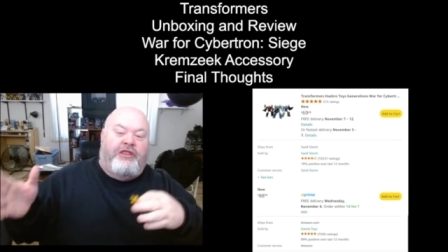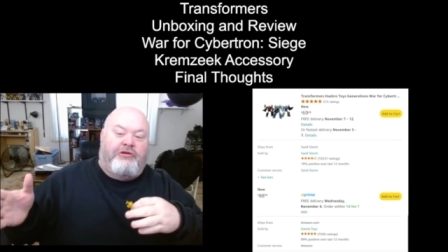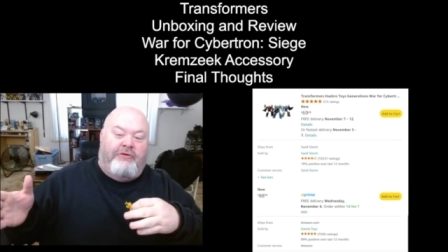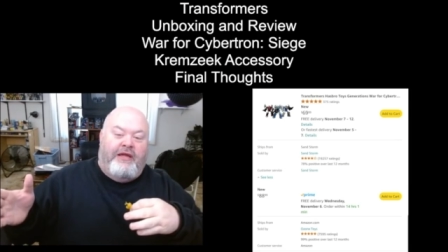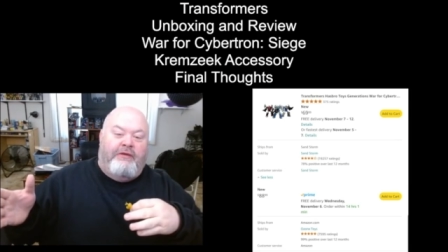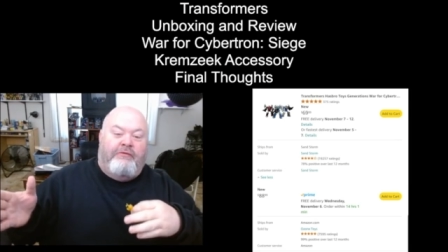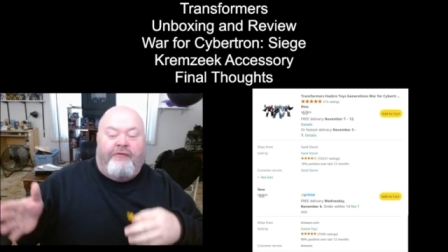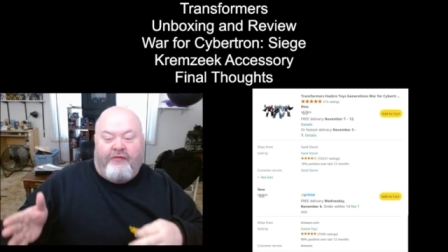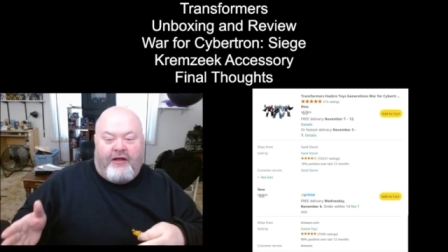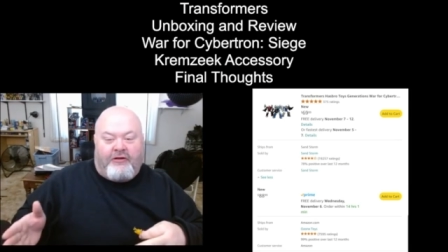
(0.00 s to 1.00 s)
three
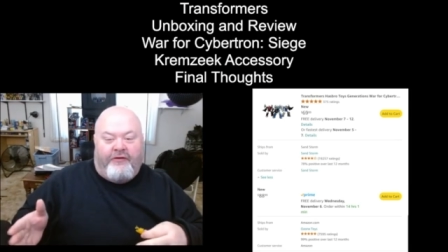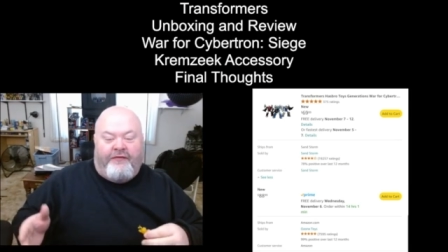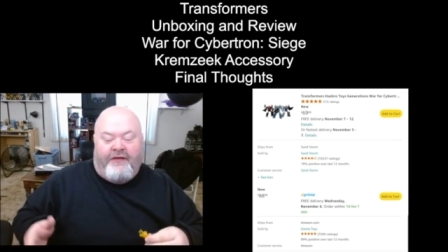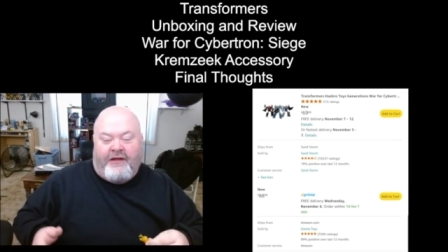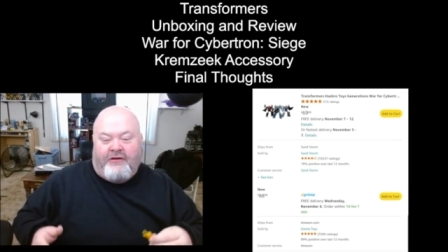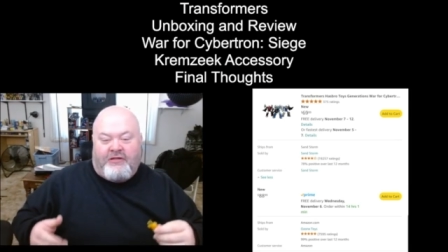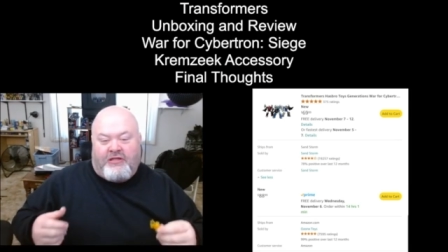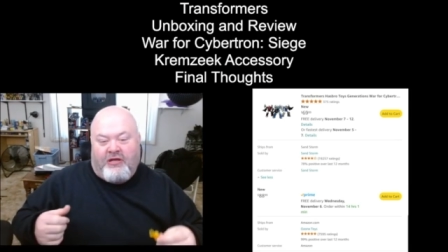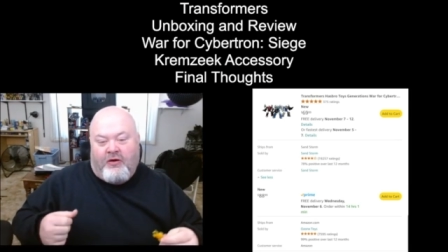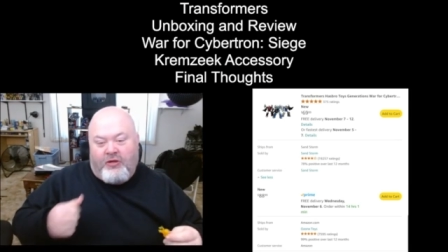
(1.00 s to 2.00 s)
reflector figures.
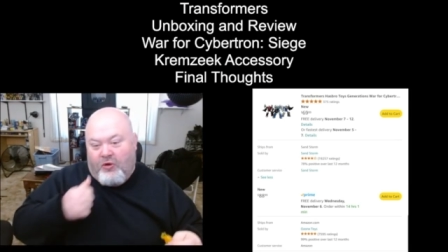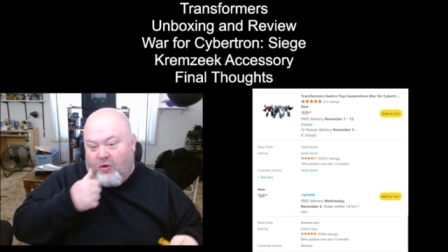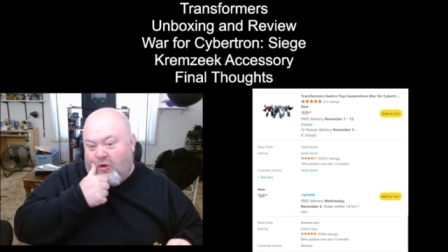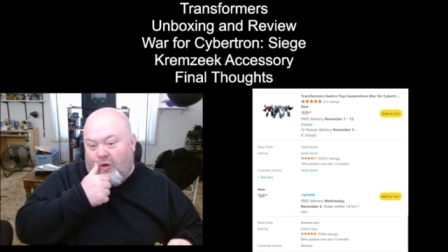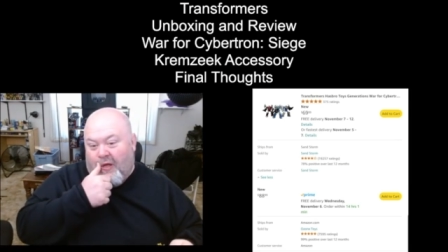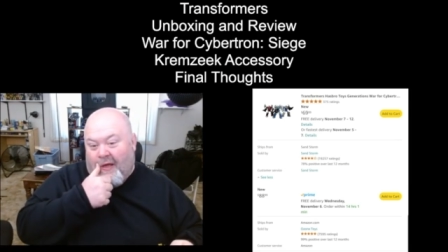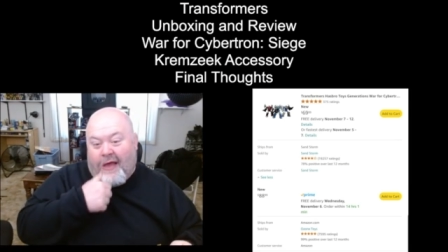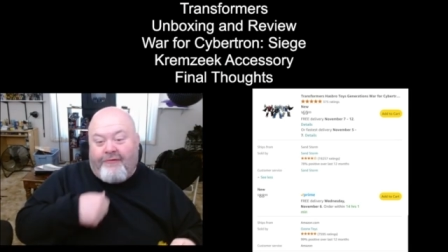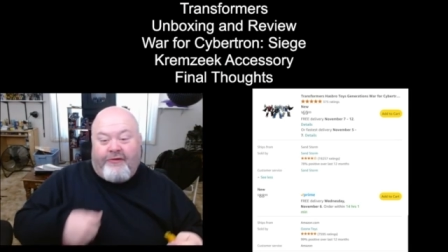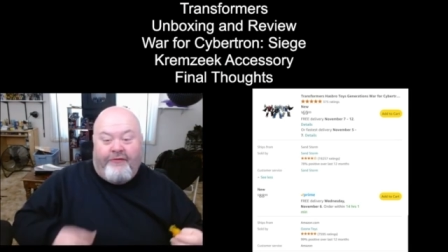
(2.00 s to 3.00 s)
So you're going to
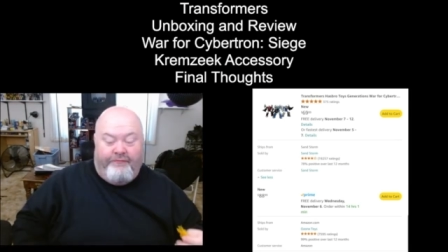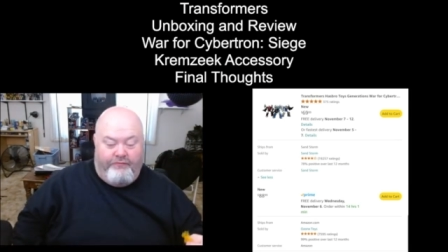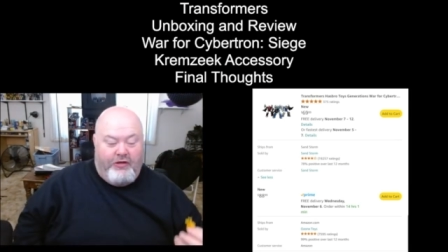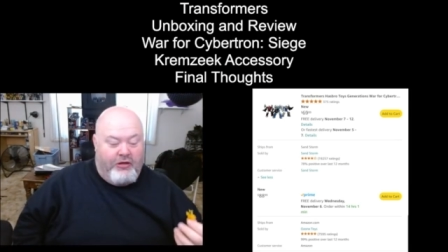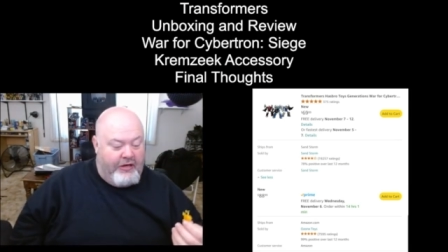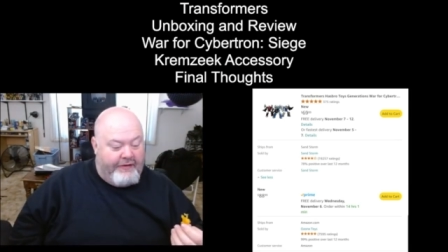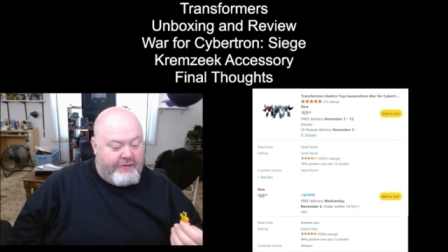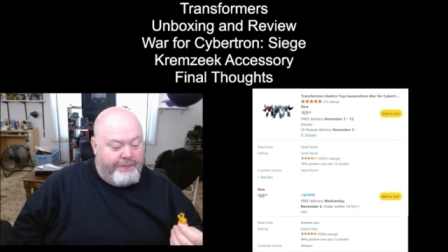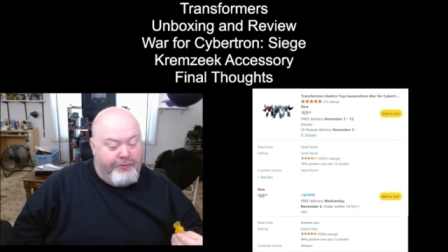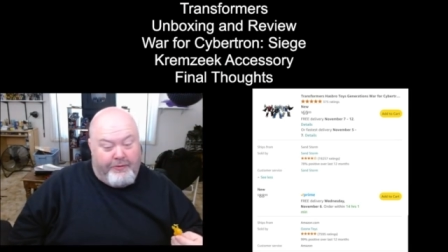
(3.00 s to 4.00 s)
have to you're going to have
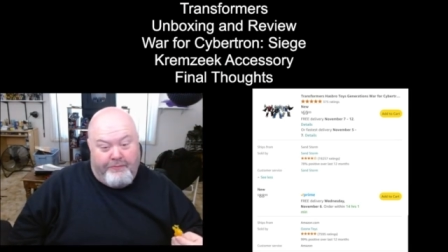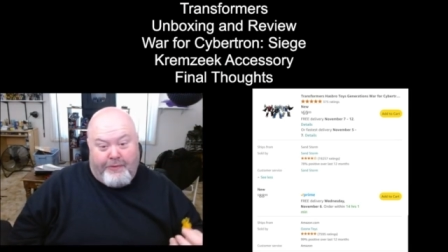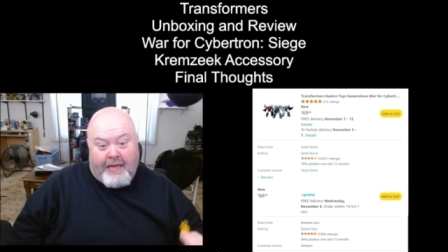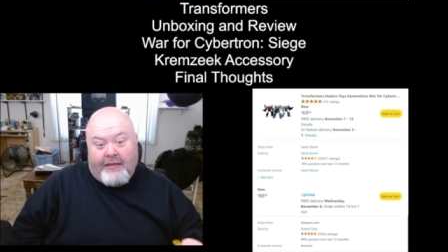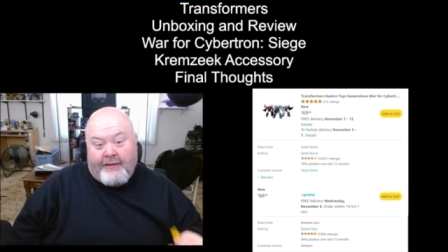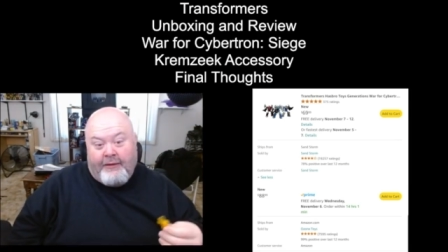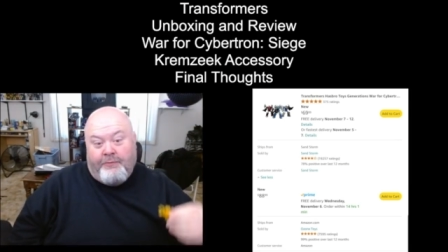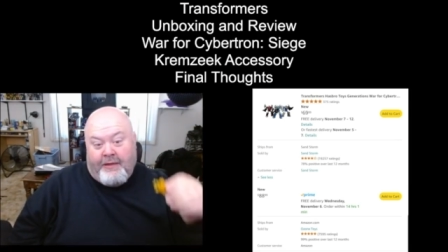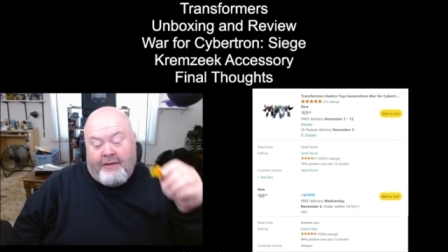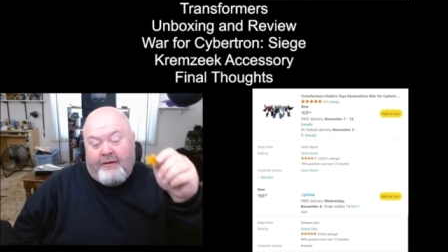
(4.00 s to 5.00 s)
to put, pay a little
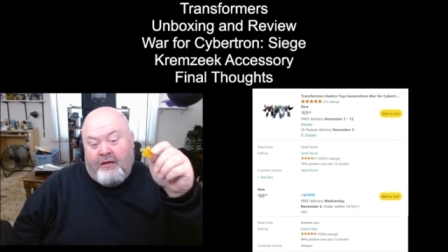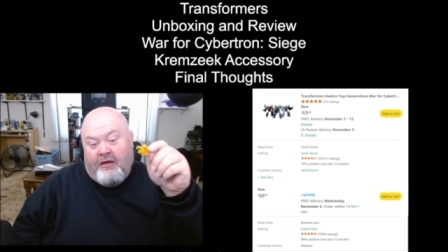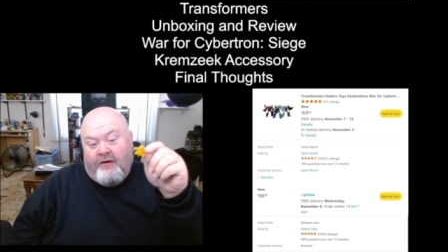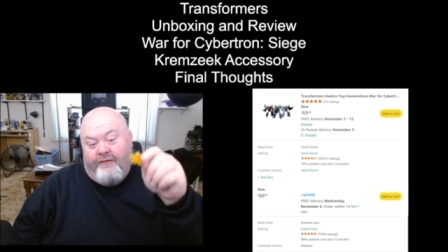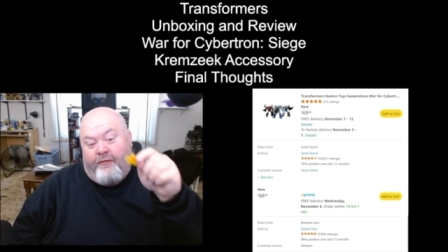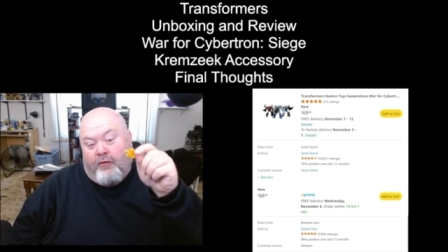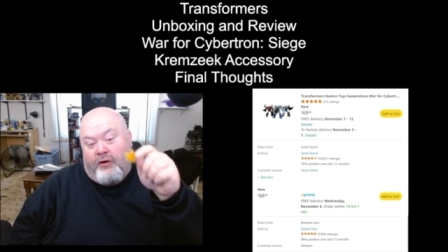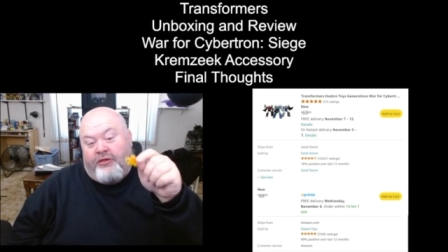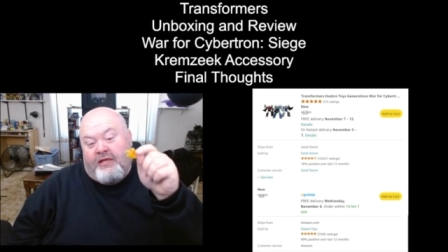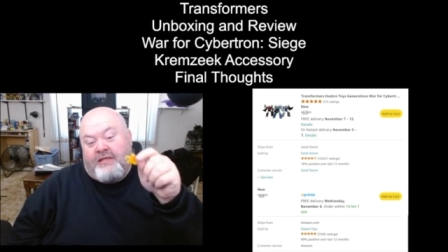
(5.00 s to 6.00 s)
bit for
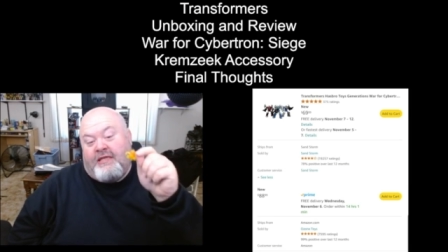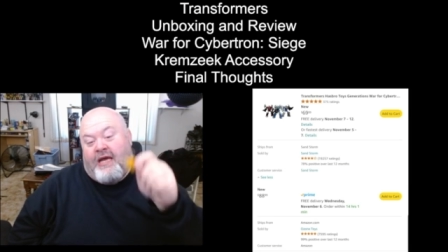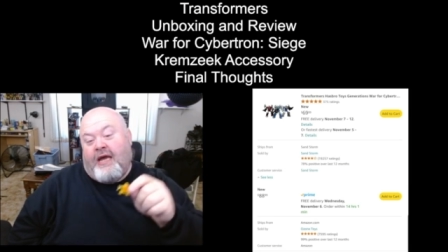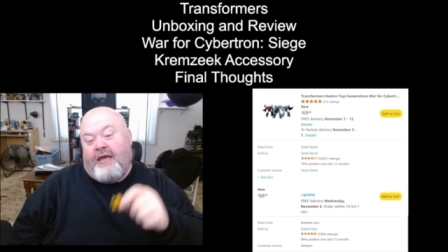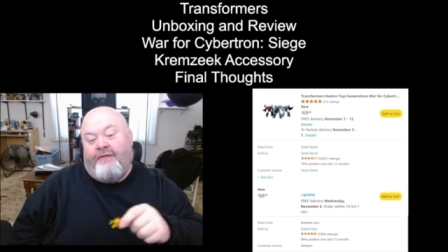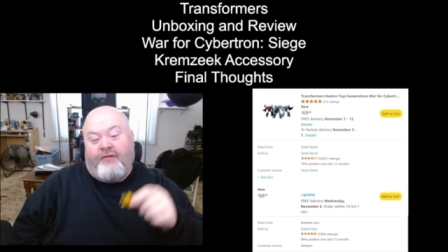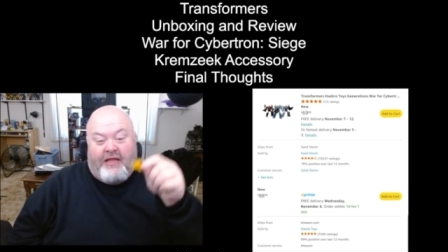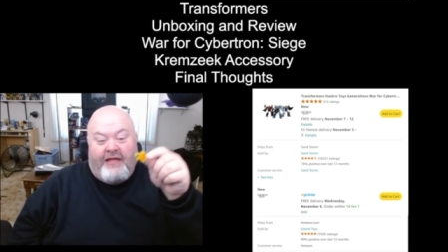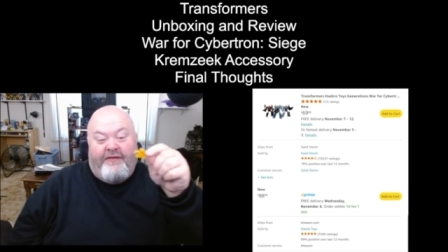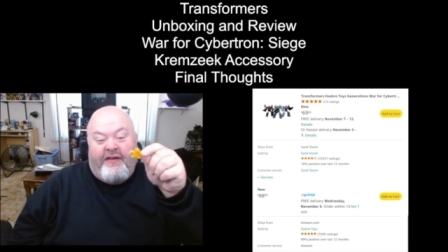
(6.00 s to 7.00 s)
this guy if,
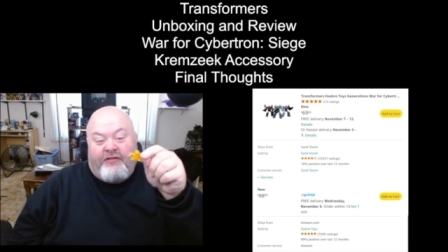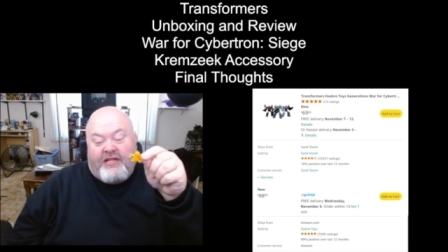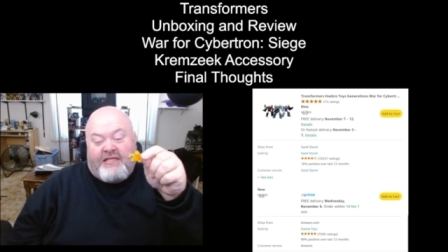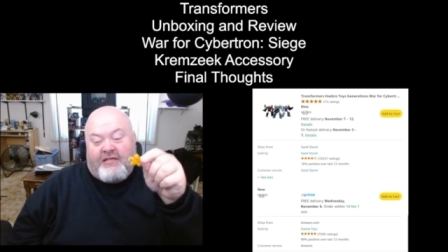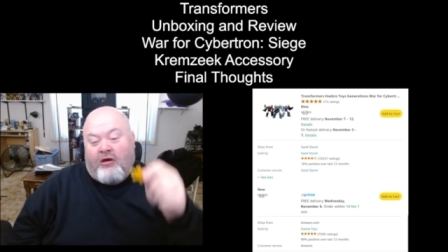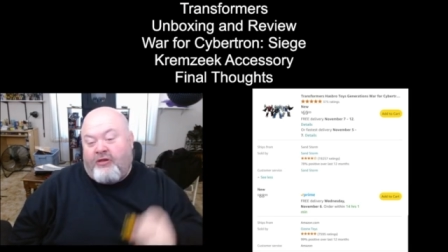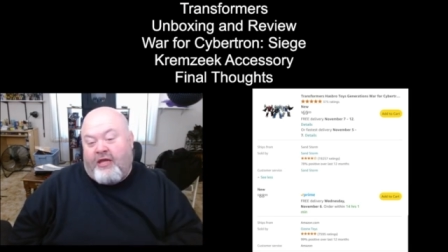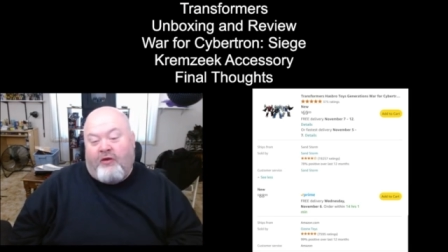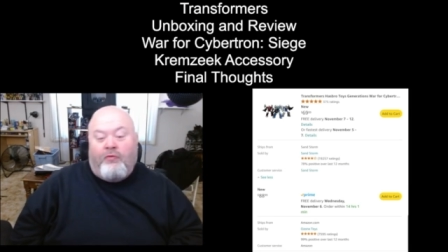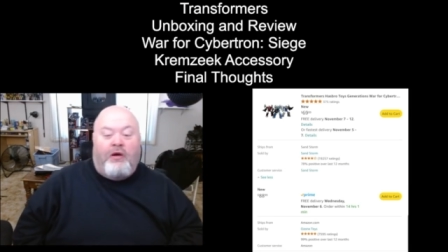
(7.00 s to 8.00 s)
if if this is all that
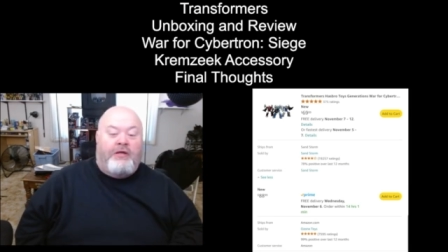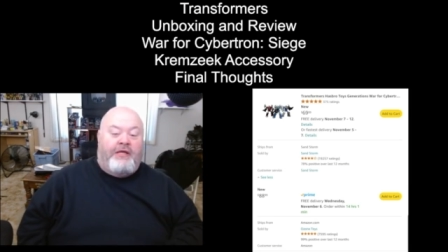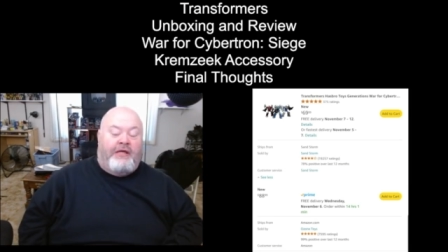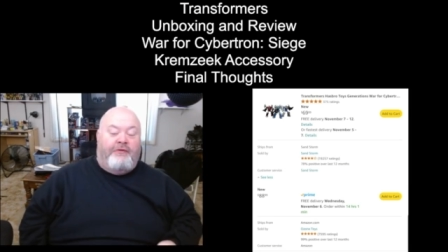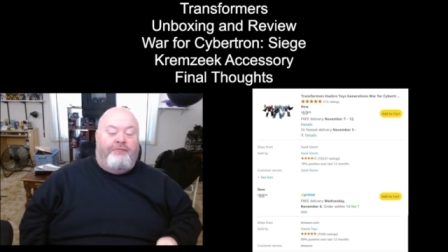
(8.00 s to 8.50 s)
you're wanting.